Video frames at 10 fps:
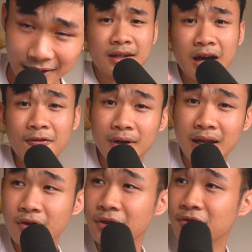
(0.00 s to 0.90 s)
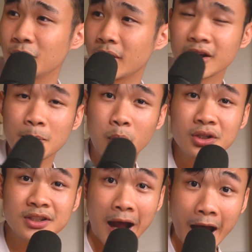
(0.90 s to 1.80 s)
Now for level 3, we are going to
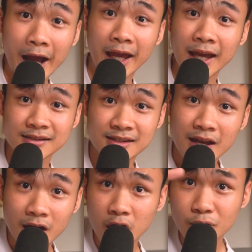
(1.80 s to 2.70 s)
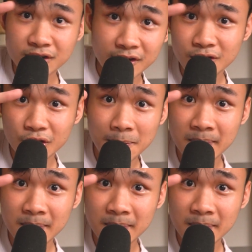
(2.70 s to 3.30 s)
push the hi-hats closer to the